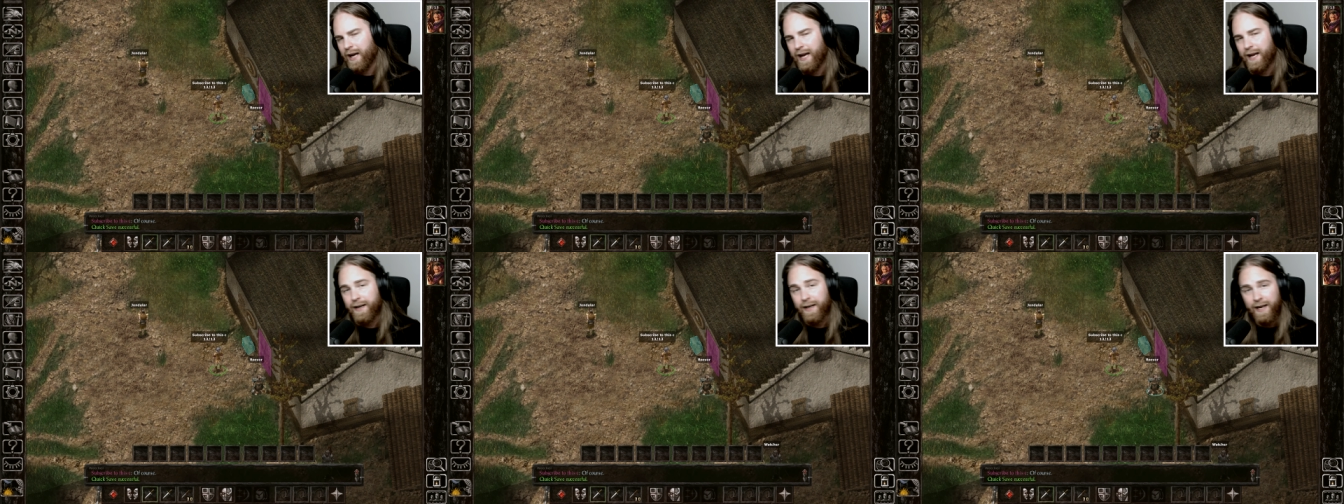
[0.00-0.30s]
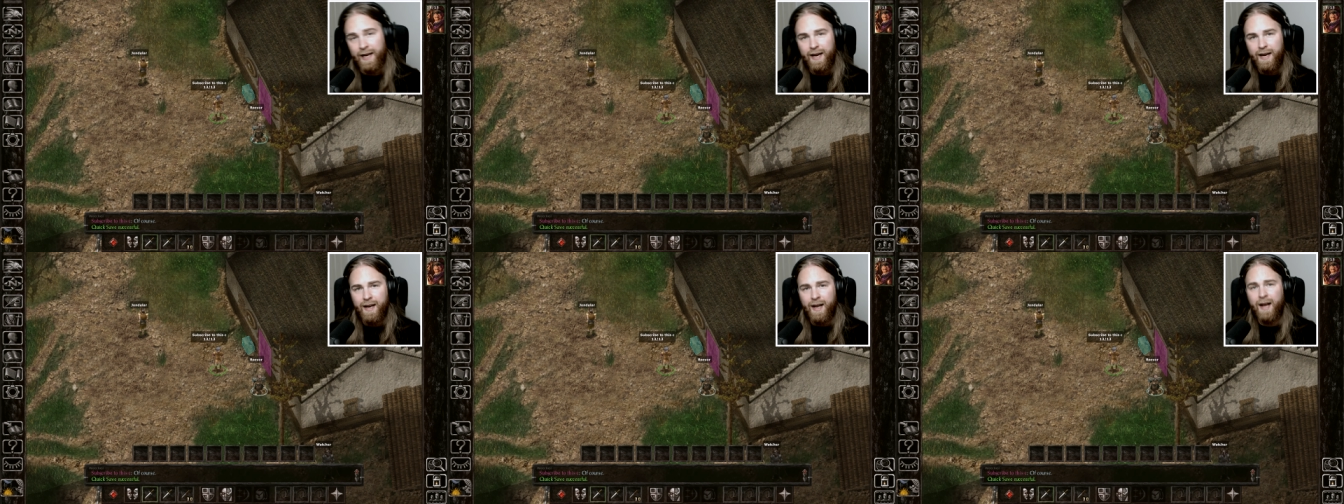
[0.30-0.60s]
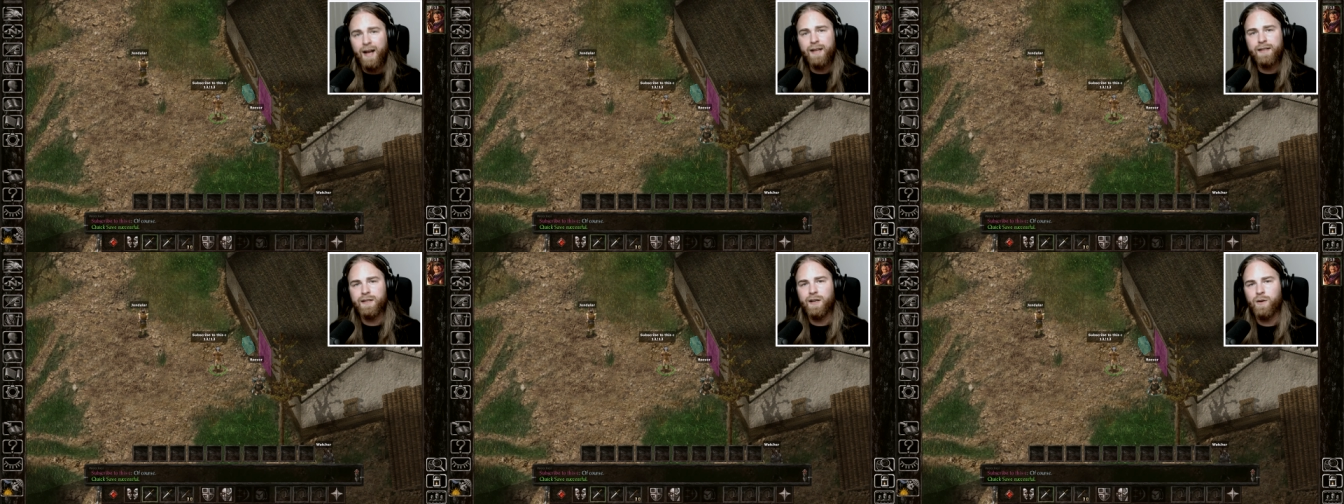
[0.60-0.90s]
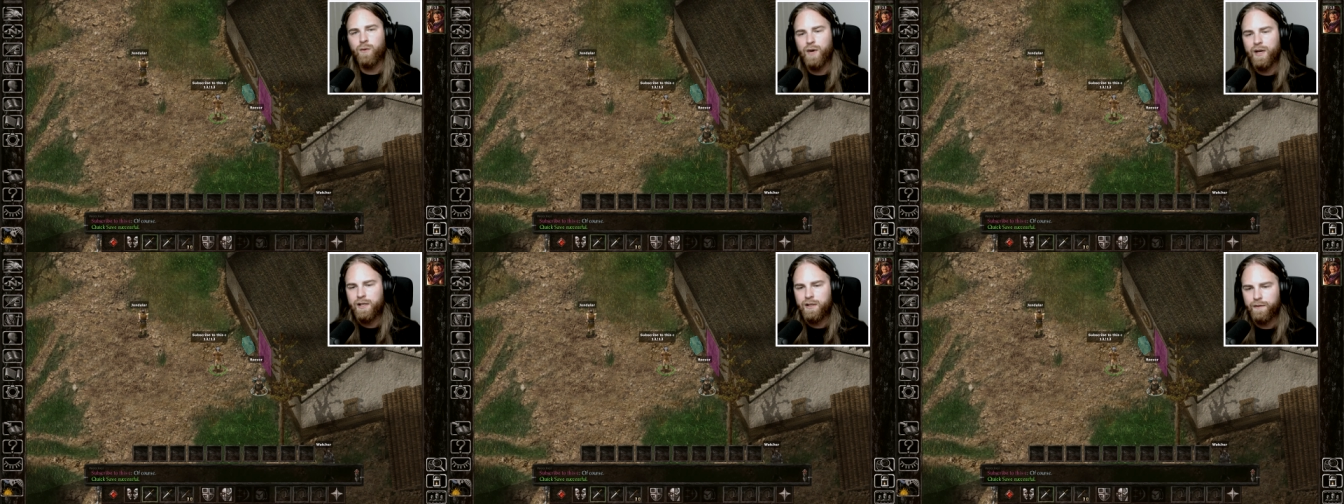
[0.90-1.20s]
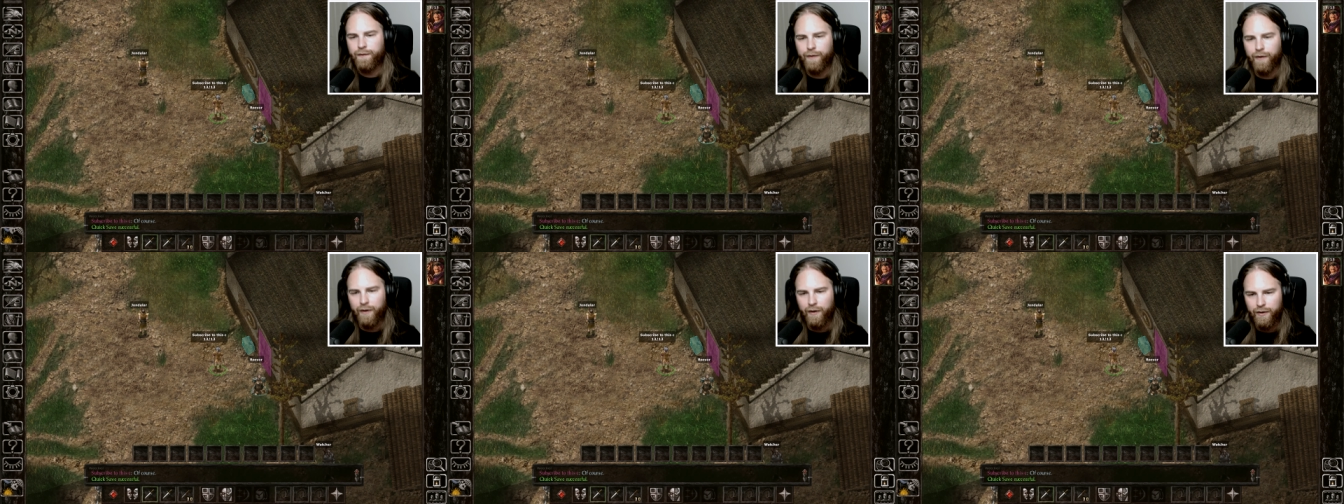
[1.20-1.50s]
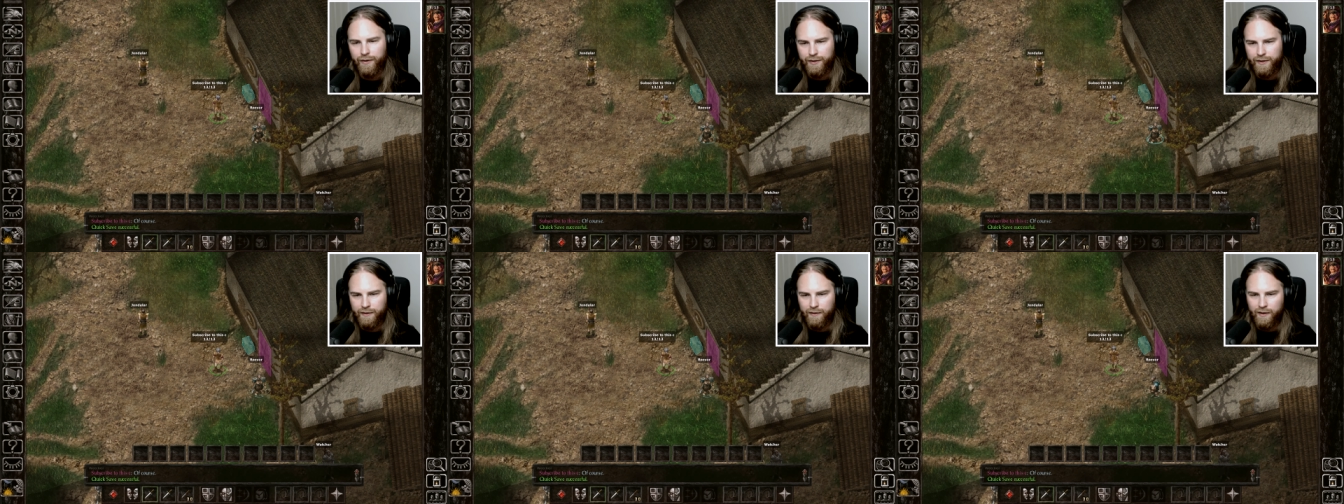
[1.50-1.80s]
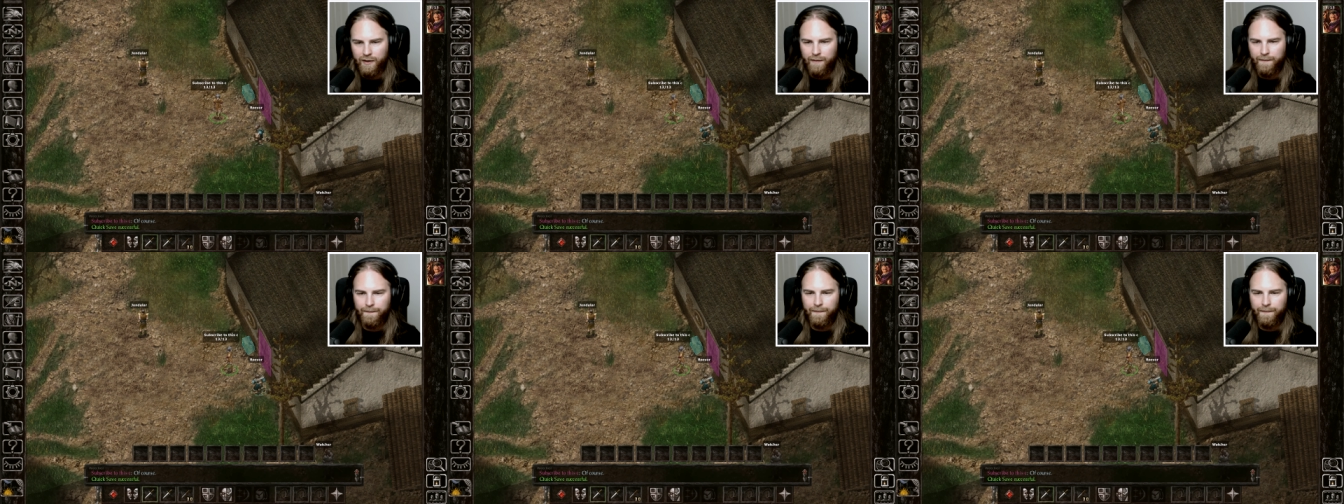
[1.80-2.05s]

and he has a quest for us.